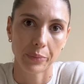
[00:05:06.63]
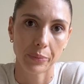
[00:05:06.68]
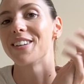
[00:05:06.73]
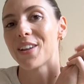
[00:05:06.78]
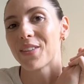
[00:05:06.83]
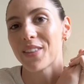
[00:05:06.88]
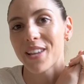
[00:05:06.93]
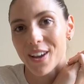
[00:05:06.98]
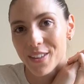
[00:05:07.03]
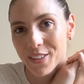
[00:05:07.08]

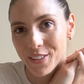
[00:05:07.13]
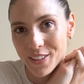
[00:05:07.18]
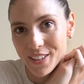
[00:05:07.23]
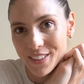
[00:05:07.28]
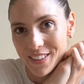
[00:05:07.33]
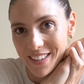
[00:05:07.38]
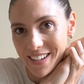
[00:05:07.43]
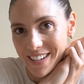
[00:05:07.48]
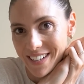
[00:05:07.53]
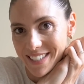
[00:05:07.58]
Now, the other
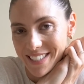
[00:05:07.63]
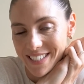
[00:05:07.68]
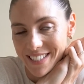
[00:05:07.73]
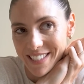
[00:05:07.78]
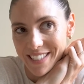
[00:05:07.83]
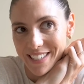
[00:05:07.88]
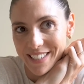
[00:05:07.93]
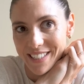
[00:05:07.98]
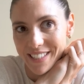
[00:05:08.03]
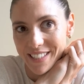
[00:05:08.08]
thing that I
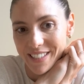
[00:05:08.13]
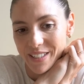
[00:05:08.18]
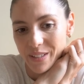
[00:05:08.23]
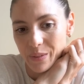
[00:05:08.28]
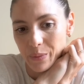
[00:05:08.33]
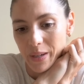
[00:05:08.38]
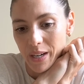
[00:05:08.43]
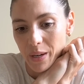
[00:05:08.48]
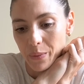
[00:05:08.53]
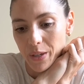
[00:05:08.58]
did
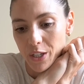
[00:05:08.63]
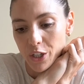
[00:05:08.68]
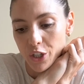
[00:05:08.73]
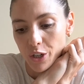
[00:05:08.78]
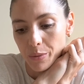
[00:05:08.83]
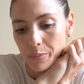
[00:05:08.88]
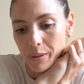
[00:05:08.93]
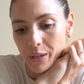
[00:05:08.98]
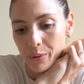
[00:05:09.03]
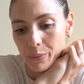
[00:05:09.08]
when I went
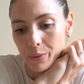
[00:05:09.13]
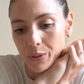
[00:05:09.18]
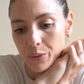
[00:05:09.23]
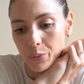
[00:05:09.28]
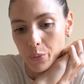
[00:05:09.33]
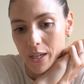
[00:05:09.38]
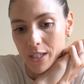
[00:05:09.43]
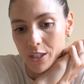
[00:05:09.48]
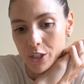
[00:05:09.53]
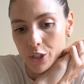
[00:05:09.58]
shopping was
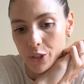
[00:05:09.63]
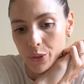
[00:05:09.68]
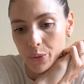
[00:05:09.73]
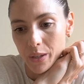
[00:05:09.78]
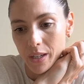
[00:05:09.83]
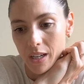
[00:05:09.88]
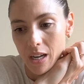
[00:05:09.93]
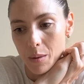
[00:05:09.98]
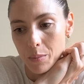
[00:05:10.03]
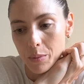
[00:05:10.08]
went to
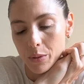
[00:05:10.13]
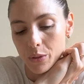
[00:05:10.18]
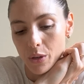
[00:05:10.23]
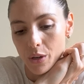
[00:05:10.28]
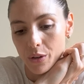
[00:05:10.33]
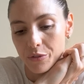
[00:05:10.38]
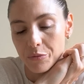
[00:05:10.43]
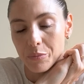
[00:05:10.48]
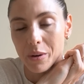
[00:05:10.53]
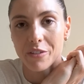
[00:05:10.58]
a couple
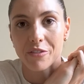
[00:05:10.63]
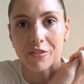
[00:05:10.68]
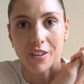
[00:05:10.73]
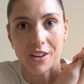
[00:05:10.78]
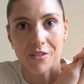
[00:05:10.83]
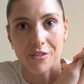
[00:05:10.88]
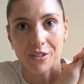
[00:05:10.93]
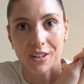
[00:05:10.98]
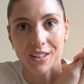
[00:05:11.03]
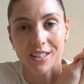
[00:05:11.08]
of my
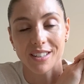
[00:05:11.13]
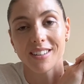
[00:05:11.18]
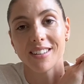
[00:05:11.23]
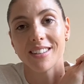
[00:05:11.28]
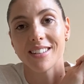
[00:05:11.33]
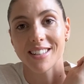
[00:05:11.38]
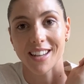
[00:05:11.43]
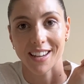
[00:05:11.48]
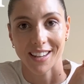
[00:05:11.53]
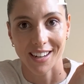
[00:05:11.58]
favorite
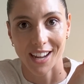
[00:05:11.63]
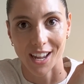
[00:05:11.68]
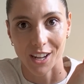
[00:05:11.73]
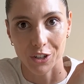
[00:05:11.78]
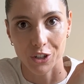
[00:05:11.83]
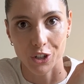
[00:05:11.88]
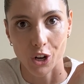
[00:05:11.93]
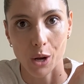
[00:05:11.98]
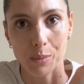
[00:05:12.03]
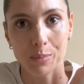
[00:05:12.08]

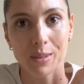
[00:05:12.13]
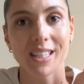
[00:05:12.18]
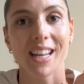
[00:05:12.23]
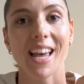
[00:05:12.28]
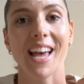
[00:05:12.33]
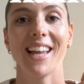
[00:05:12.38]
secondhand shops.